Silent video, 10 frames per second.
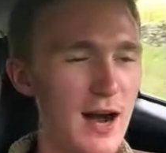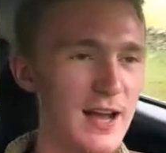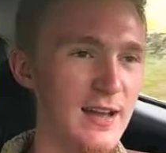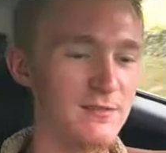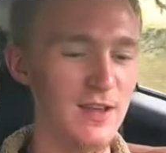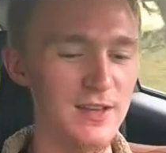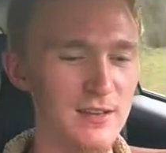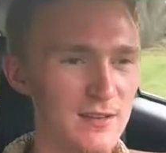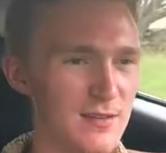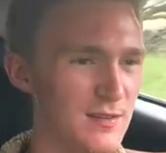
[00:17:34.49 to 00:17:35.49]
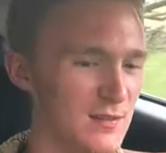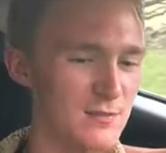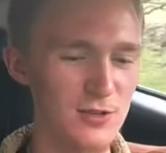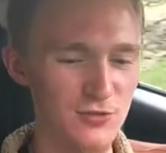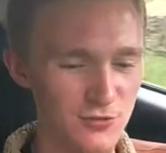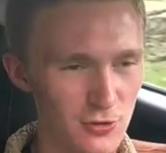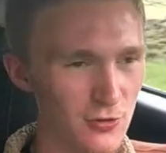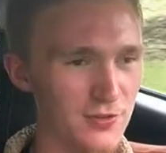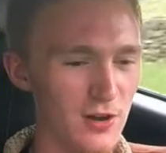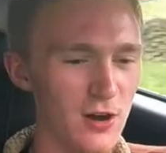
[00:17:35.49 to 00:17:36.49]
I have like
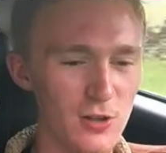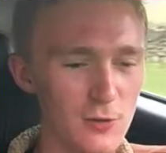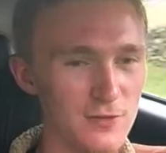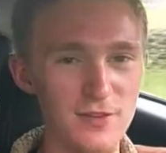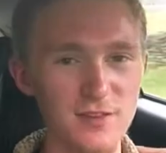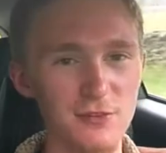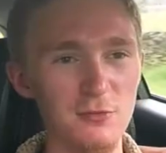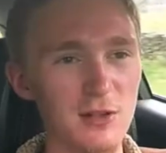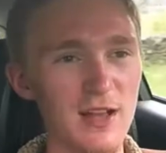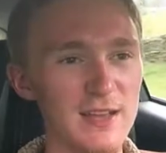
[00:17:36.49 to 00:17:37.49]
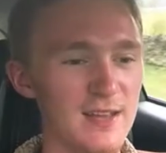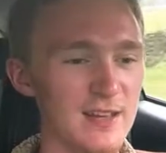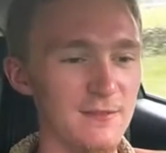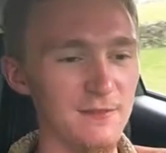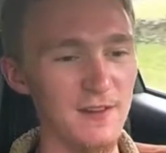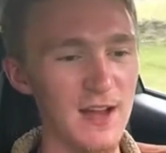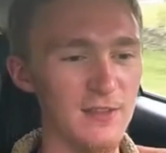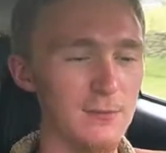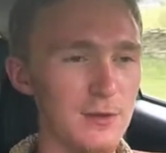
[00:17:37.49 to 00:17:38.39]
controls all over the steering wheel I can't even fathom.